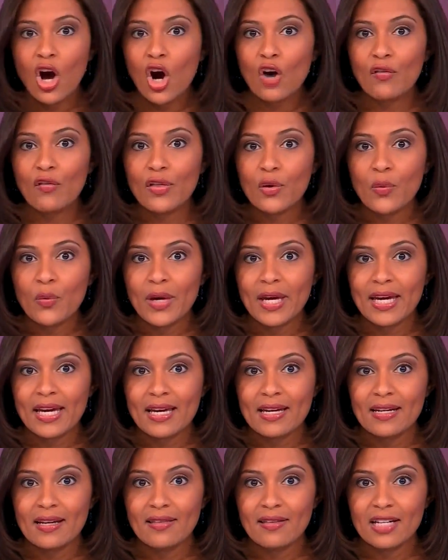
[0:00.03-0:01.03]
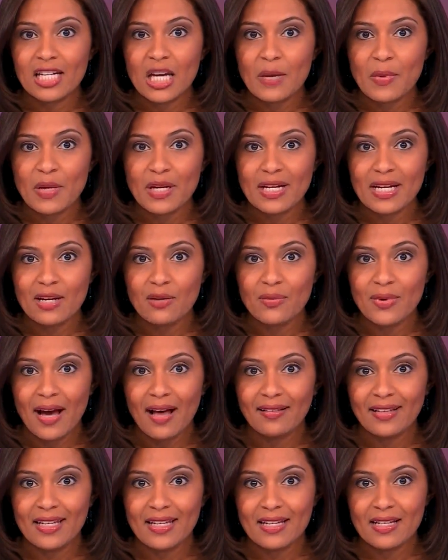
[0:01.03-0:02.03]
Over the weekend, the community
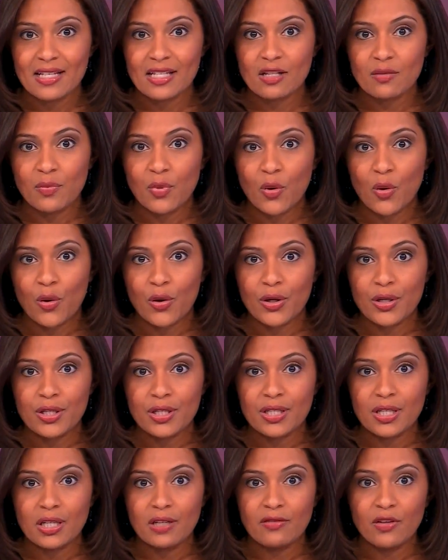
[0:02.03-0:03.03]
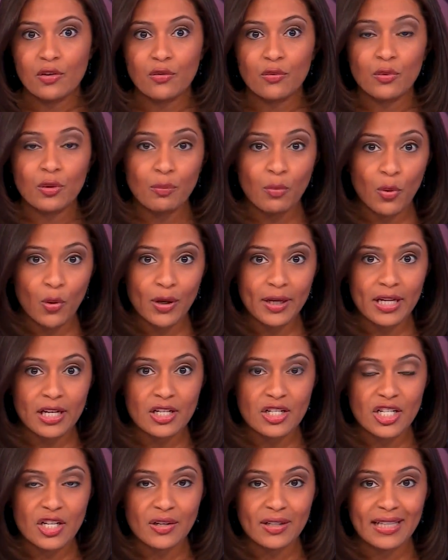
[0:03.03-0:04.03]
rallying in support of a
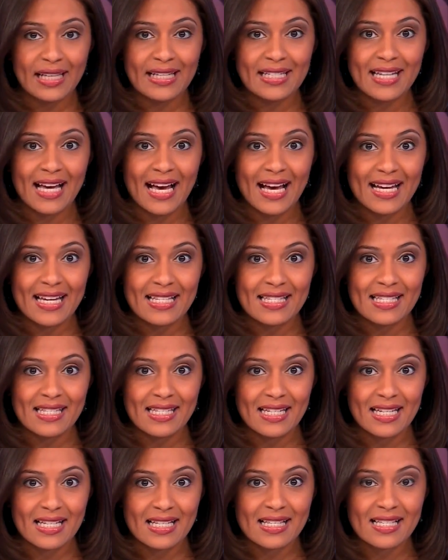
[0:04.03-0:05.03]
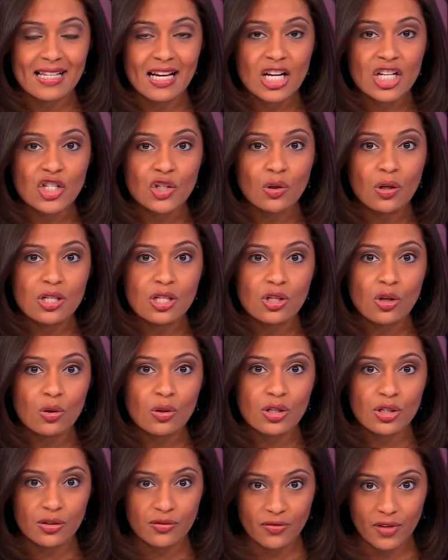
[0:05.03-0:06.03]
reported Sharyland ISD sexual
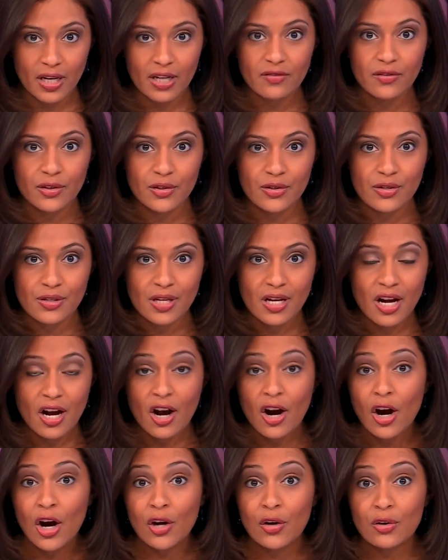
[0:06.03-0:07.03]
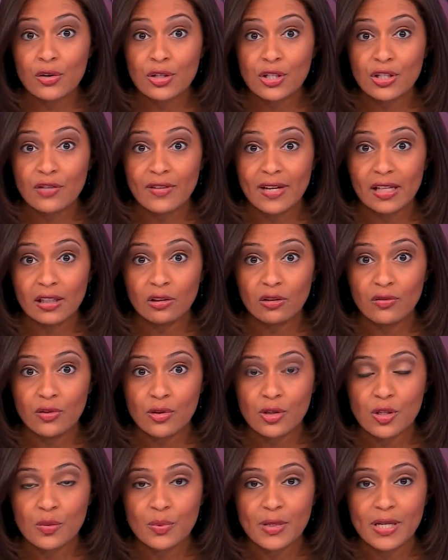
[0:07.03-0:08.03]
assault survivors. Our Rocio
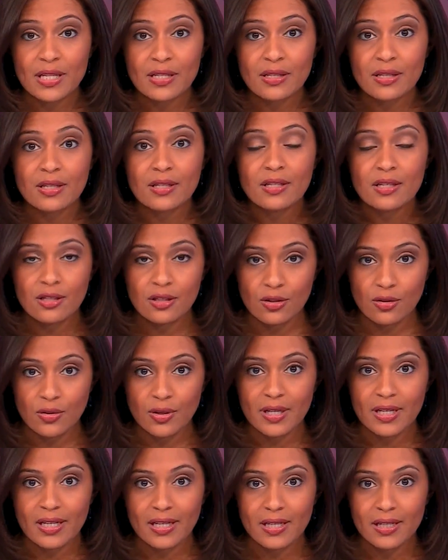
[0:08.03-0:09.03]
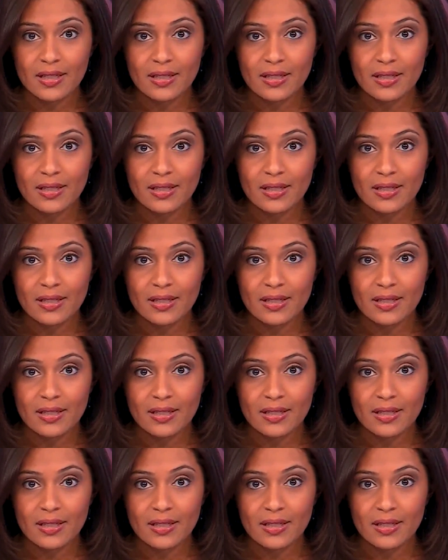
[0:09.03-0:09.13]
Villalobos brings us this story.